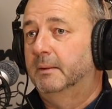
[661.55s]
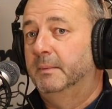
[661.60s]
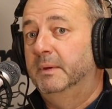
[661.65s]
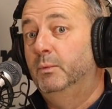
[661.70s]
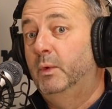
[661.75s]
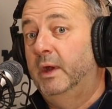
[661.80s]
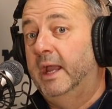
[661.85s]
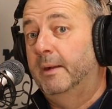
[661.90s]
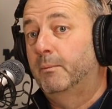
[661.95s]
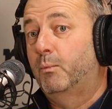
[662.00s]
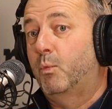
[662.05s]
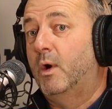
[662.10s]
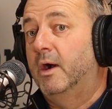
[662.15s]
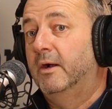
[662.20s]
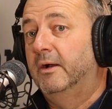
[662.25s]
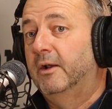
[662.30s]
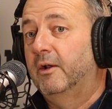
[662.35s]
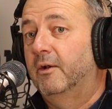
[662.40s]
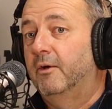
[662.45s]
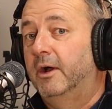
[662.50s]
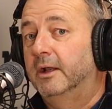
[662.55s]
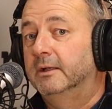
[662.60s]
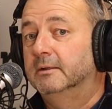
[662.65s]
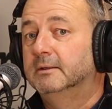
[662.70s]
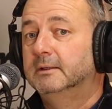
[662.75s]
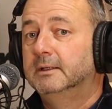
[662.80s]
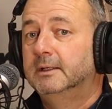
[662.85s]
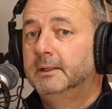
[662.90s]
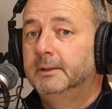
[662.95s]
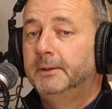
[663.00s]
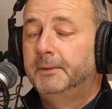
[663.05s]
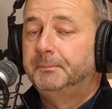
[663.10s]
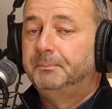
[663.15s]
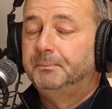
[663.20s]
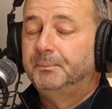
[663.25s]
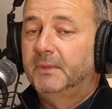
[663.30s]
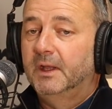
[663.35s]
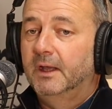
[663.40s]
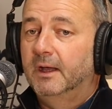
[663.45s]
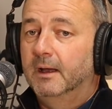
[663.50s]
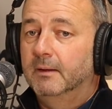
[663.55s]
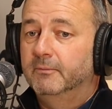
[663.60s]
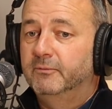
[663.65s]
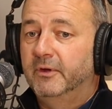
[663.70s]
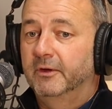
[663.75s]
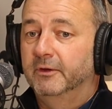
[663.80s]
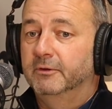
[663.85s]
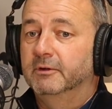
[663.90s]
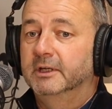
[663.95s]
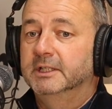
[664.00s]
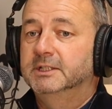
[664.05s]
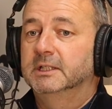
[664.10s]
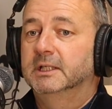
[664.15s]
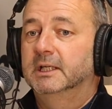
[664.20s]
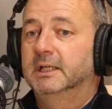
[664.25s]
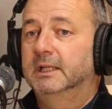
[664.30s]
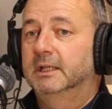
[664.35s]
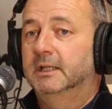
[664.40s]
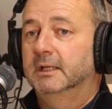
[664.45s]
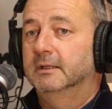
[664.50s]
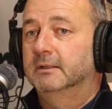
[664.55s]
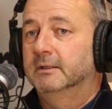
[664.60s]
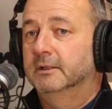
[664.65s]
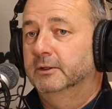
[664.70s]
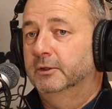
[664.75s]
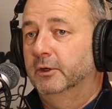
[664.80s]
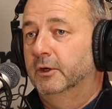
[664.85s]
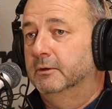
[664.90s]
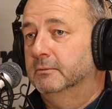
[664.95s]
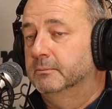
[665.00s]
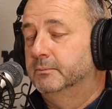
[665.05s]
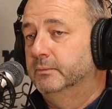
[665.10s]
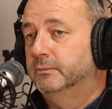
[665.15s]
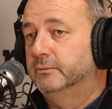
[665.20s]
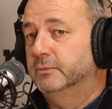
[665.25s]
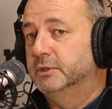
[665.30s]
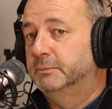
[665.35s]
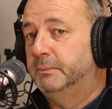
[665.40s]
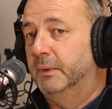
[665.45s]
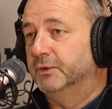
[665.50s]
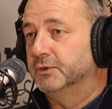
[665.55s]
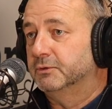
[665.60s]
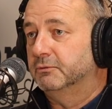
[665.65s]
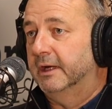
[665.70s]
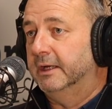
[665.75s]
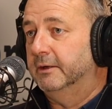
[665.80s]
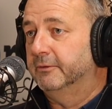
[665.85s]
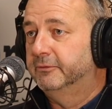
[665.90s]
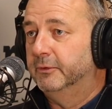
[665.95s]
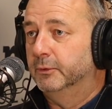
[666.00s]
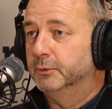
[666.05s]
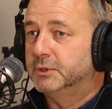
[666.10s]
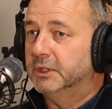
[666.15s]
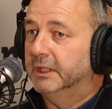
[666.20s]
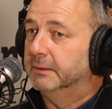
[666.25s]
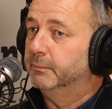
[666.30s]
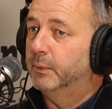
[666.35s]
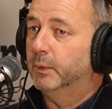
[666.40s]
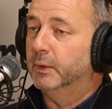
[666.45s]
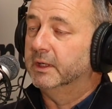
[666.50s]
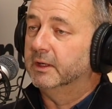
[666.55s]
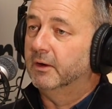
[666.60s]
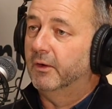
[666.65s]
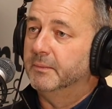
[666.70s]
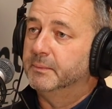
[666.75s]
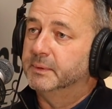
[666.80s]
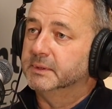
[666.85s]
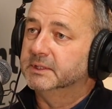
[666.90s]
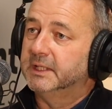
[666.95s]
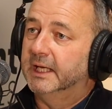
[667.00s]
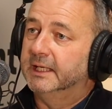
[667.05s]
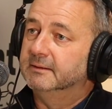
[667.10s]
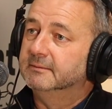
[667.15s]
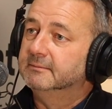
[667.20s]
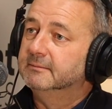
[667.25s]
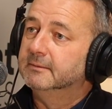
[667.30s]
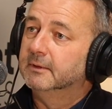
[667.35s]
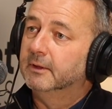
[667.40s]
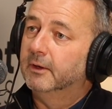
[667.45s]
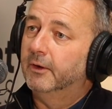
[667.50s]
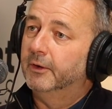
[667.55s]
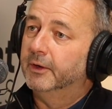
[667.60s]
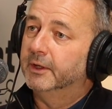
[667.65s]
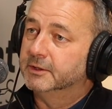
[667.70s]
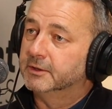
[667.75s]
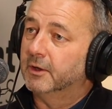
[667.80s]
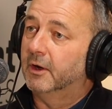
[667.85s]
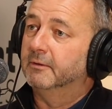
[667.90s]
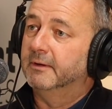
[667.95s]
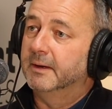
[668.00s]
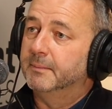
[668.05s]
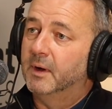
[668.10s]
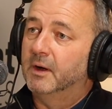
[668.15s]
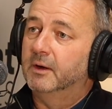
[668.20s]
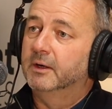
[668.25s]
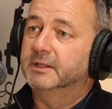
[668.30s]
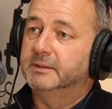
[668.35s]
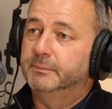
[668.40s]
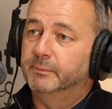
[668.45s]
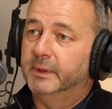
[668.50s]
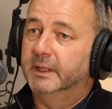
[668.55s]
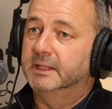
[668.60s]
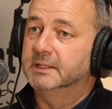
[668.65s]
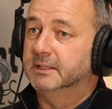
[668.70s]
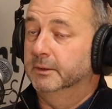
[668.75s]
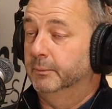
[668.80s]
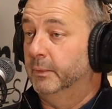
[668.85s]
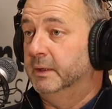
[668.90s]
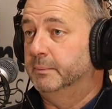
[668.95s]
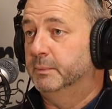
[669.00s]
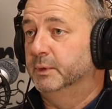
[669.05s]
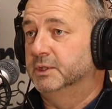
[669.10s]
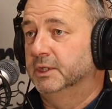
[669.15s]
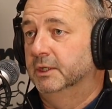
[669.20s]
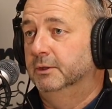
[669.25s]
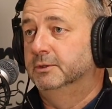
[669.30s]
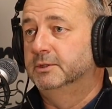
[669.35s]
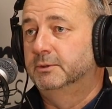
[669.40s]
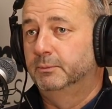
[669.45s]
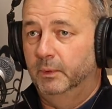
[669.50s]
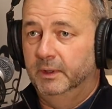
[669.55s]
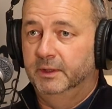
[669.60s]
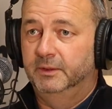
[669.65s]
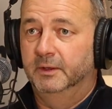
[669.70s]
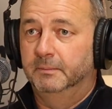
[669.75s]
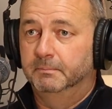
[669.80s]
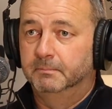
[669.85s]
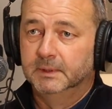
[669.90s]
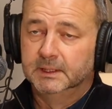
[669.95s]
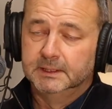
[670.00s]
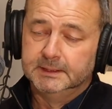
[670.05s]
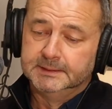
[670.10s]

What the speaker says: I mean, we had one client very recently that got a response rate of 14.9% on a direct marketing piece that we'd produced with them.